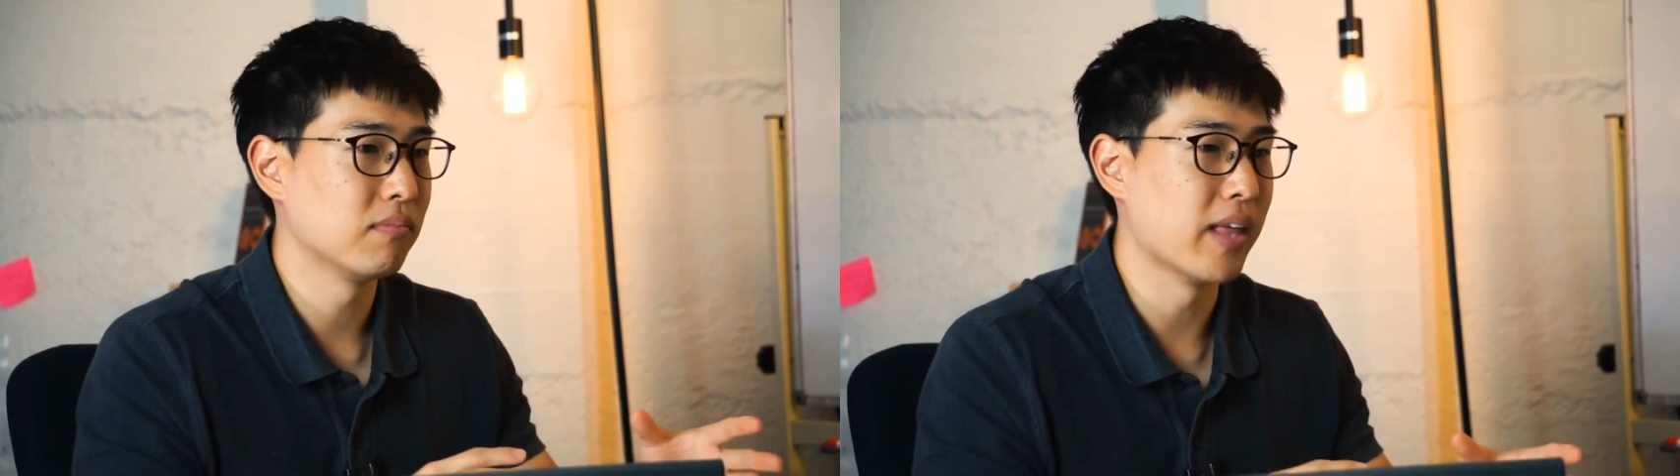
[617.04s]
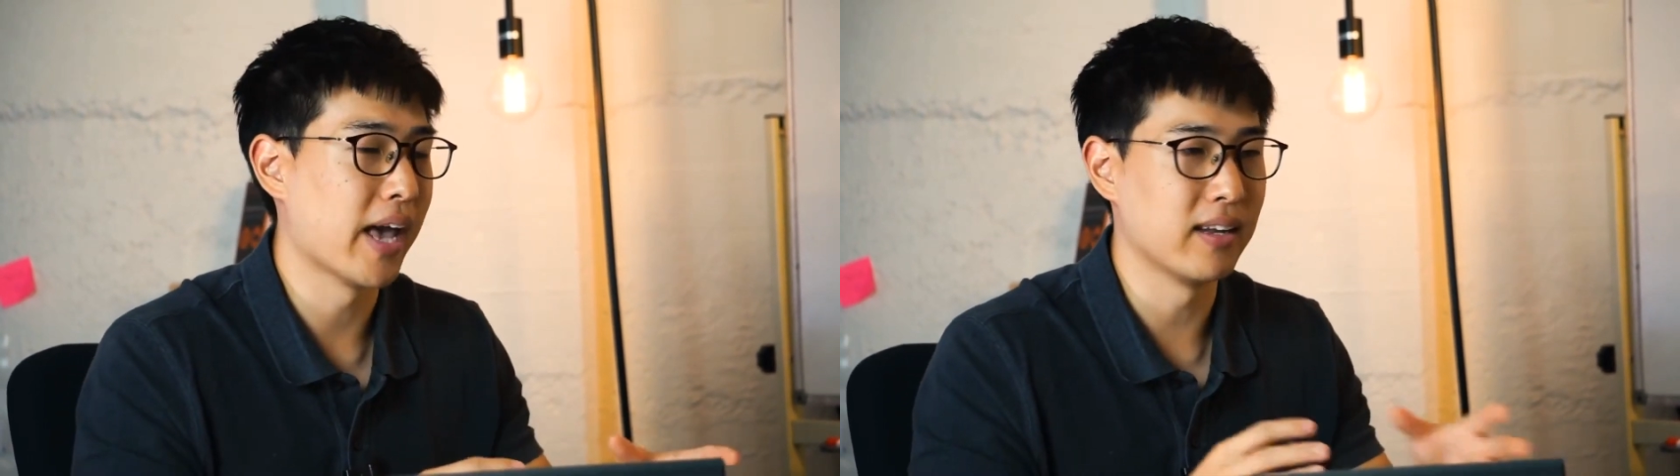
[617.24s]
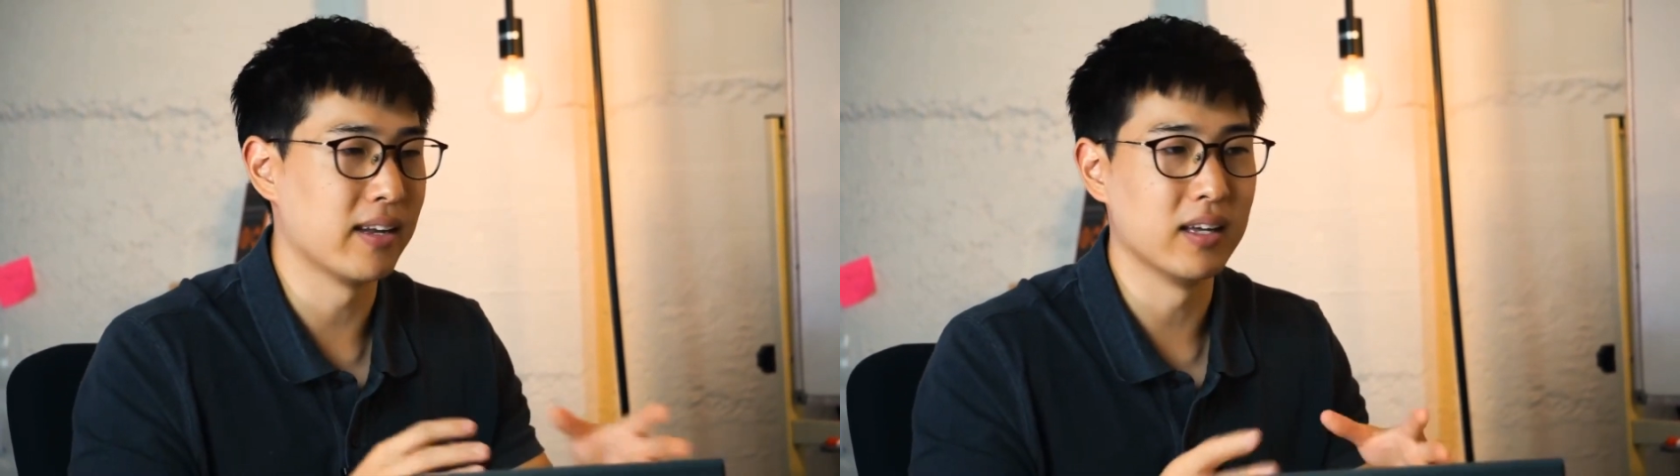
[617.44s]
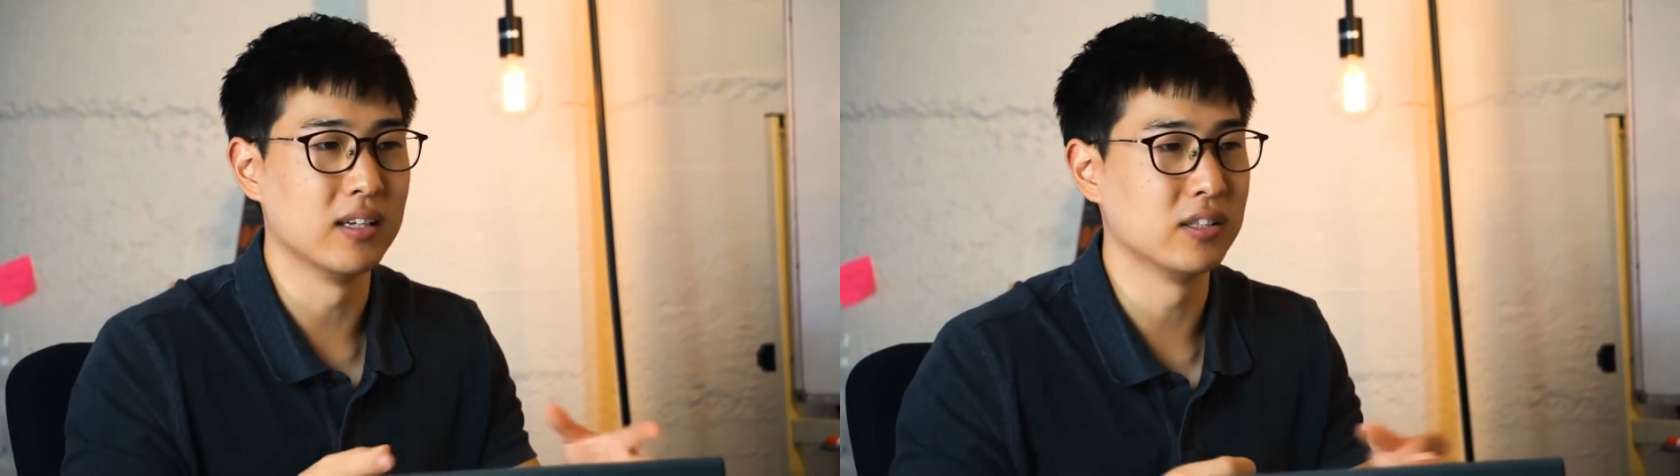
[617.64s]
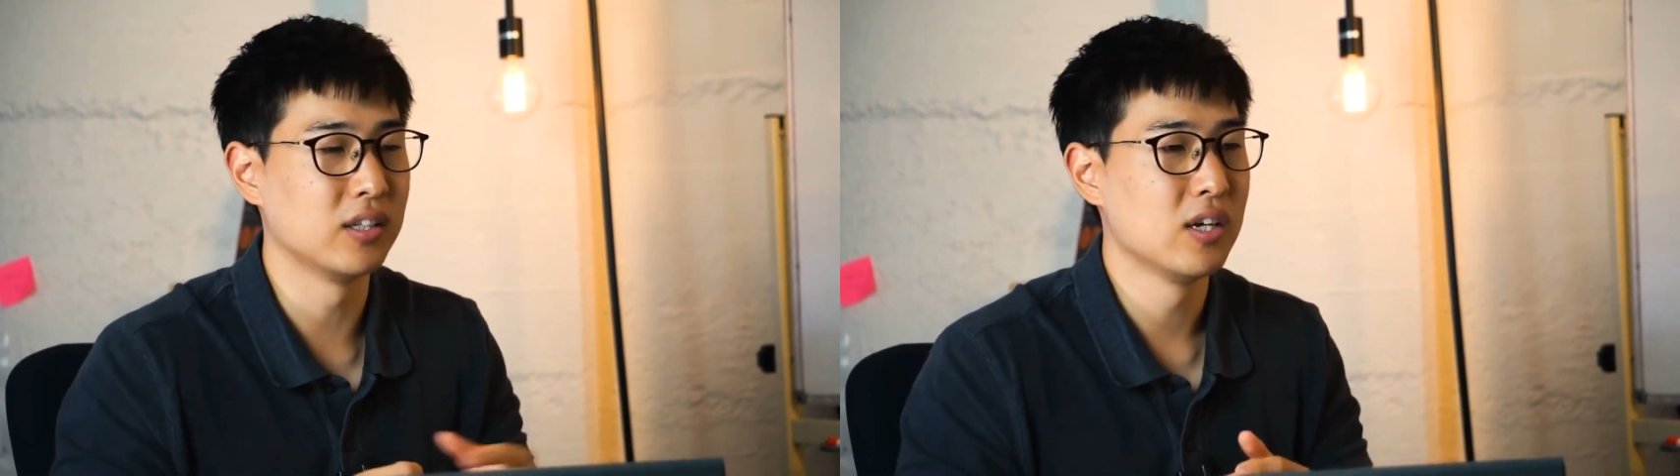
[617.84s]
than it
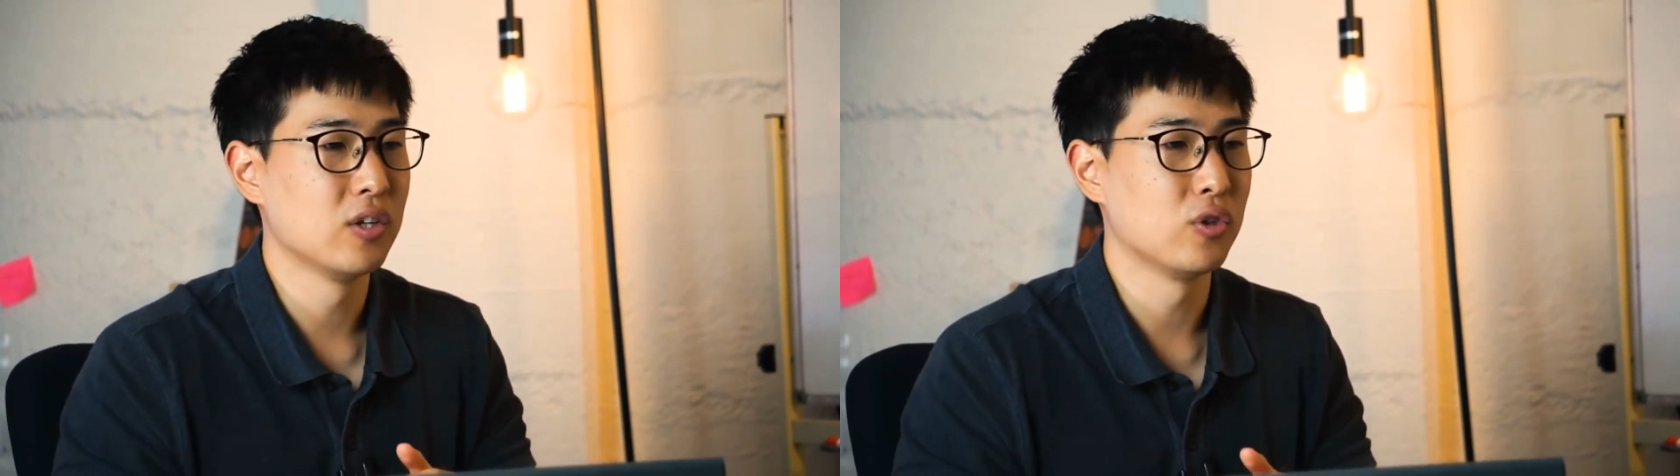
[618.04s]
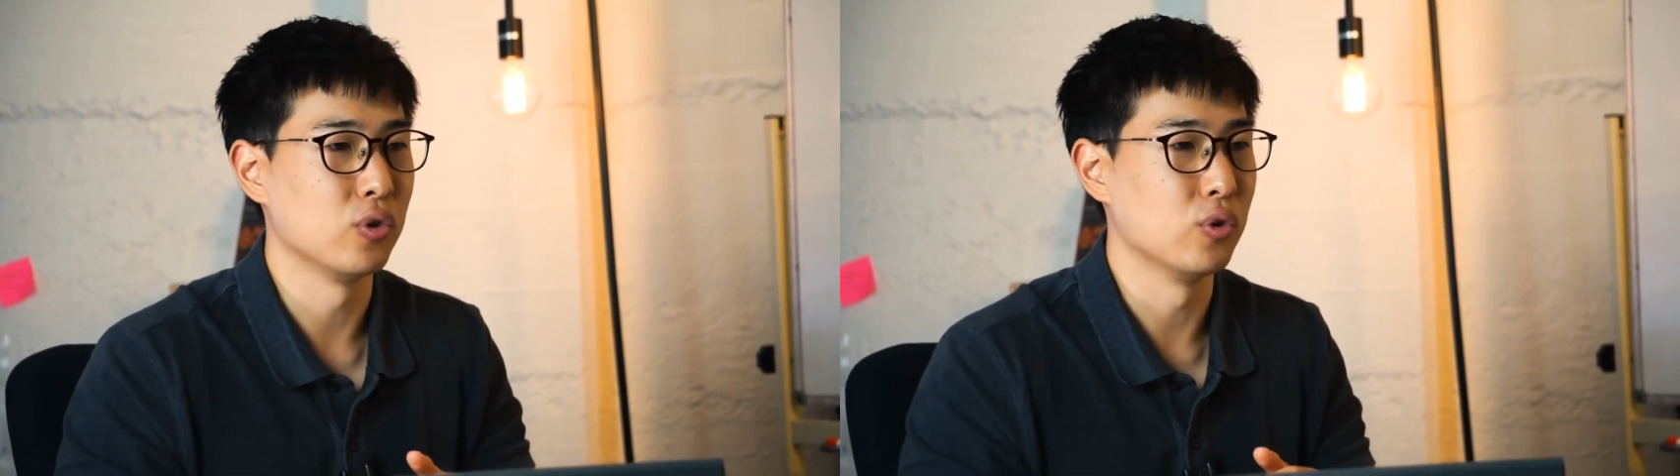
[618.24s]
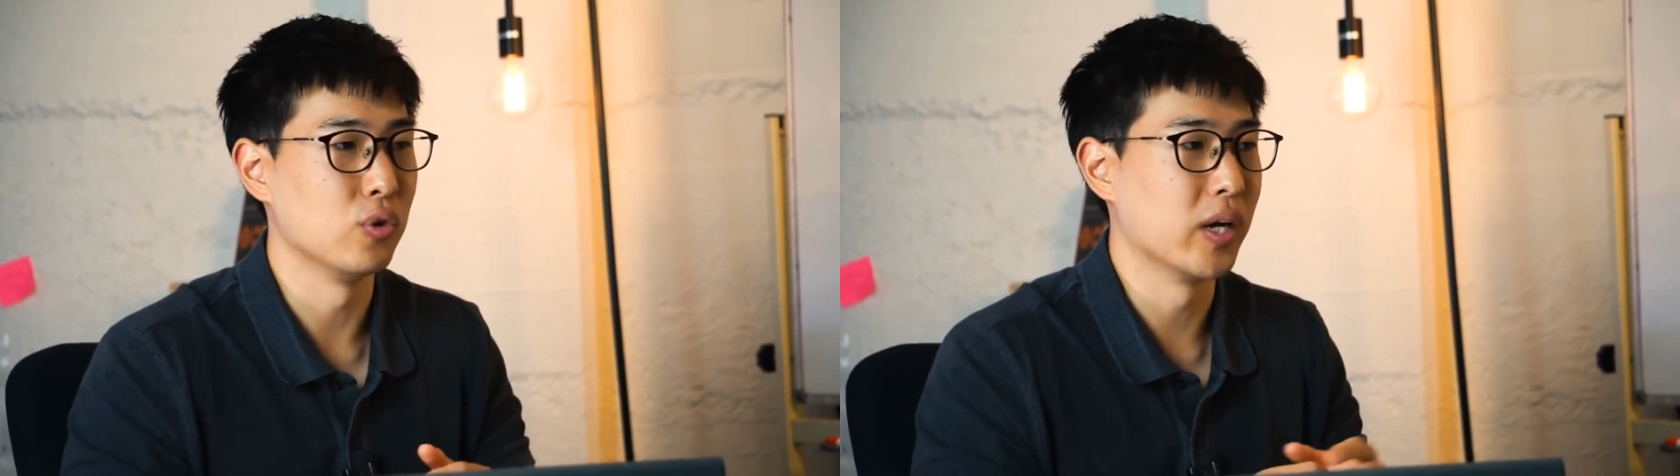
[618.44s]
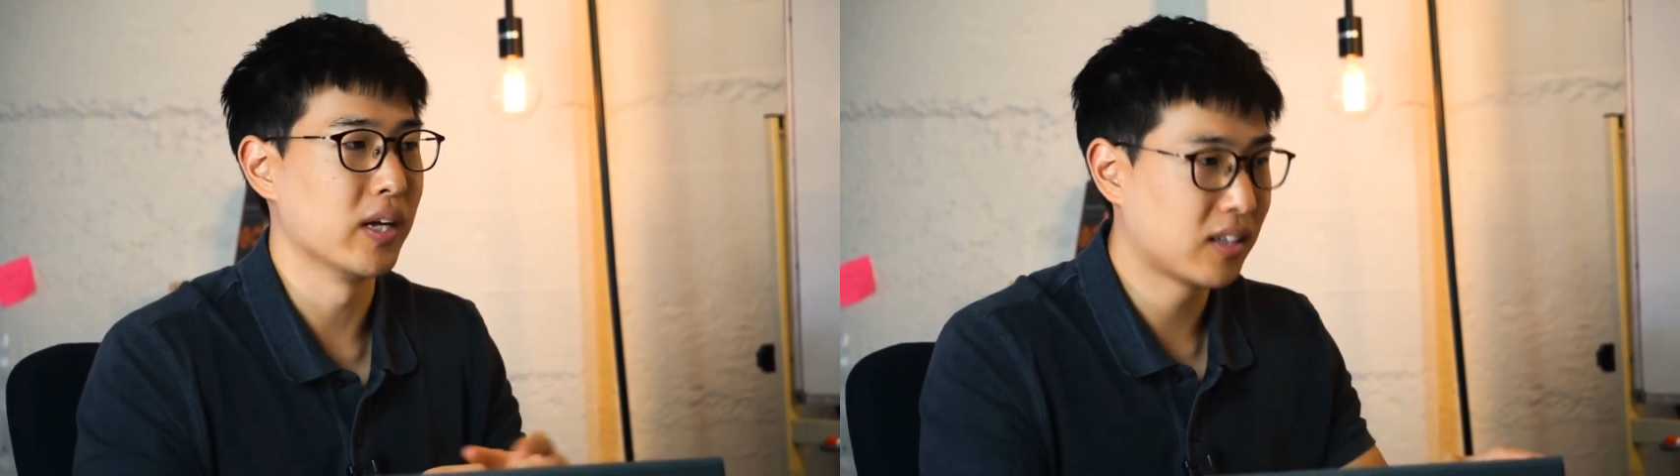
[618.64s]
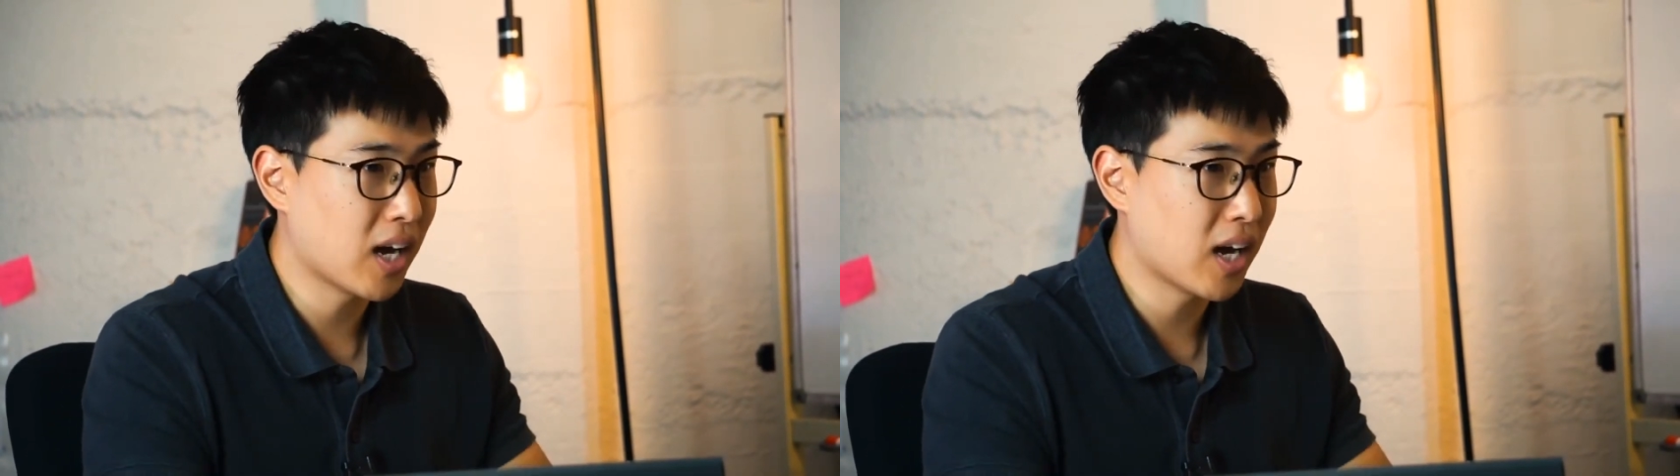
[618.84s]
is to